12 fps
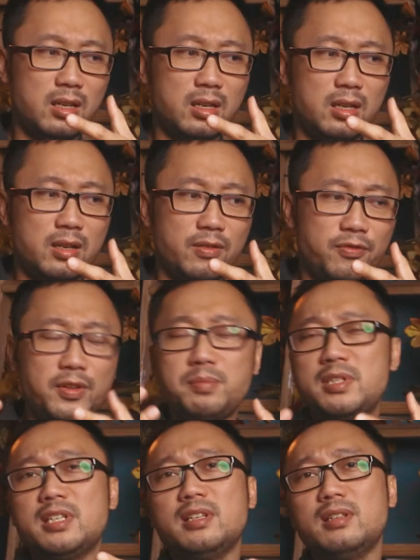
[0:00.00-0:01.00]

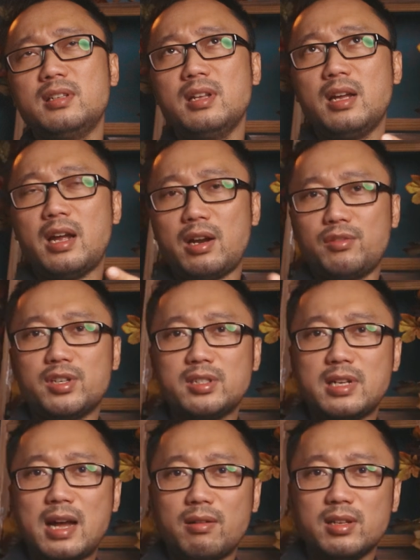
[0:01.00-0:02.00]

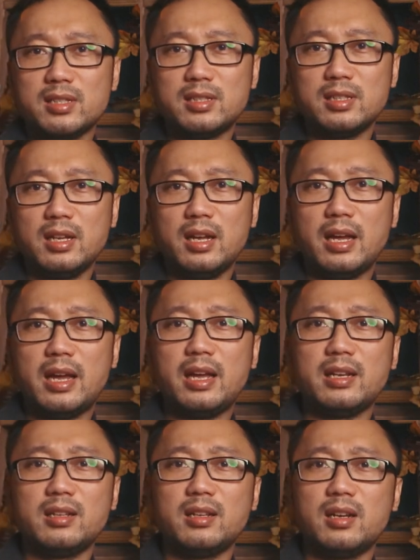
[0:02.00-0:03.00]
$1,500,
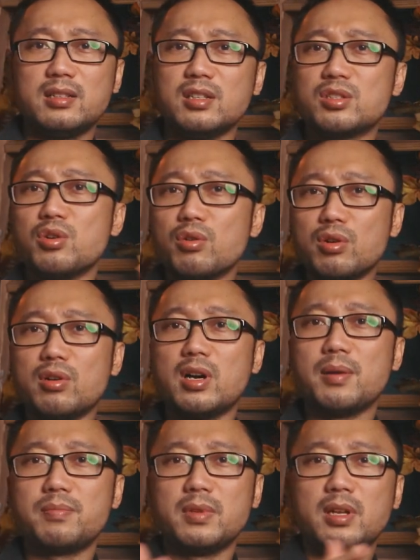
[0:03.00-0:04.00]
and the total
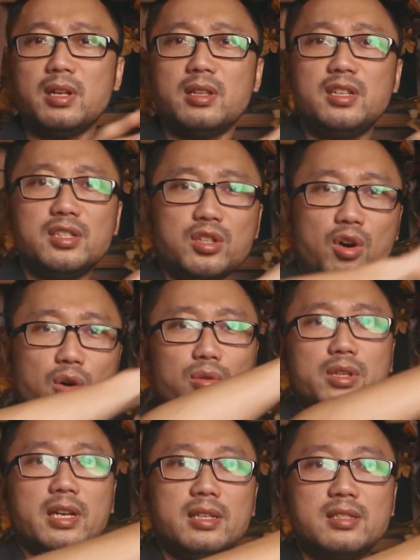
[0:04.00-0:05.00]
of this whole
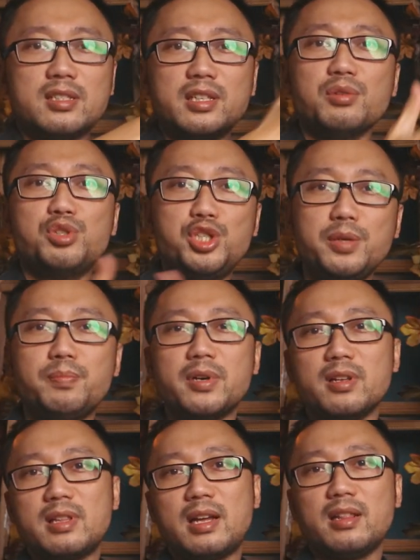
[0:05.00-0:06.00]
thing still
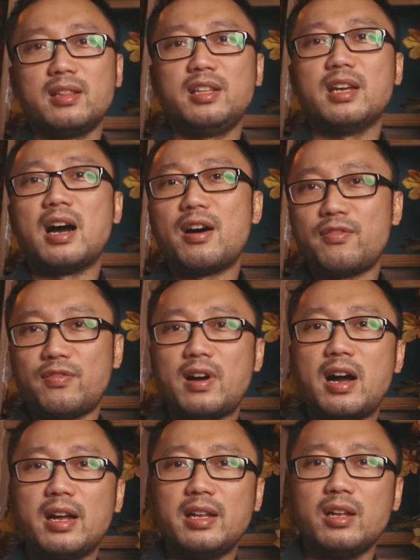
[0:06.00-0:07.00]
cheaper than the
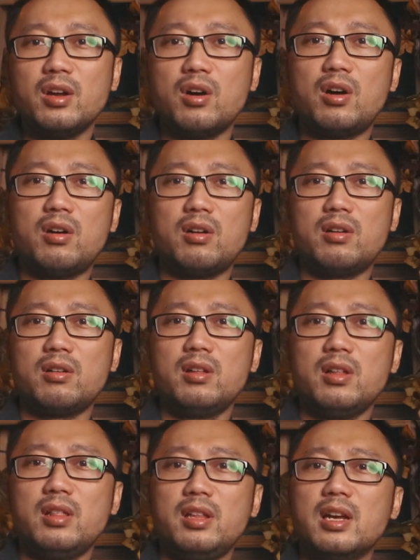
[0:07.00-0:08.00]
R5 or
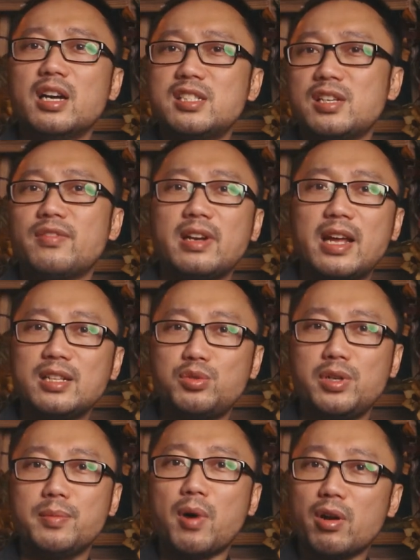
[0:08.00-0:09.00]
the
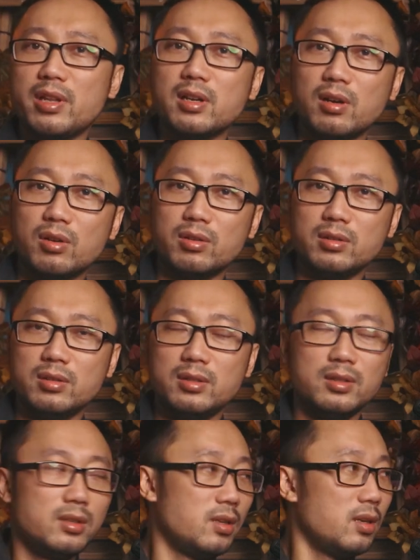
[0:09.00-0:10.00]
A7S3 body alone.
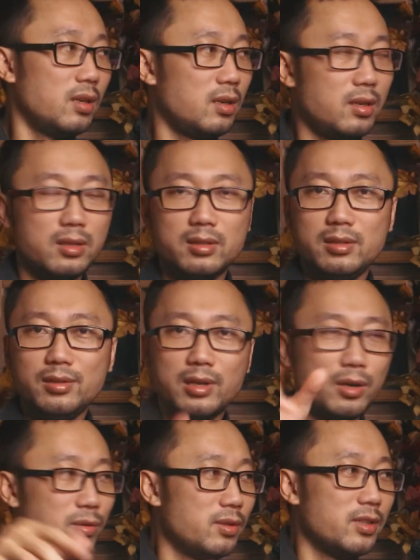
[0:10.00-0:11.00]
You
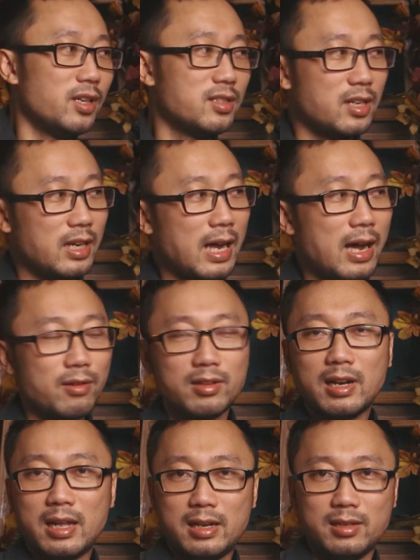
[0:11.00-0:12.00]
know, doesn't count the
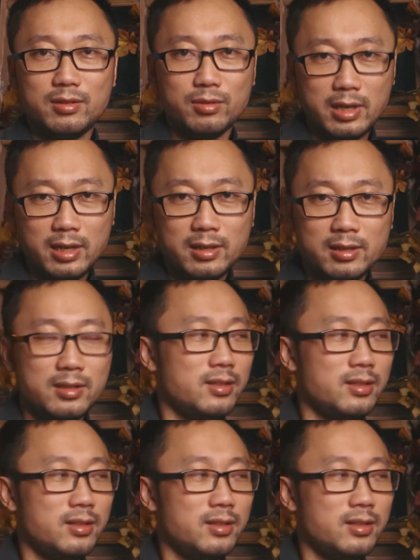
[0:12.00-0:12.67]
lens, okay?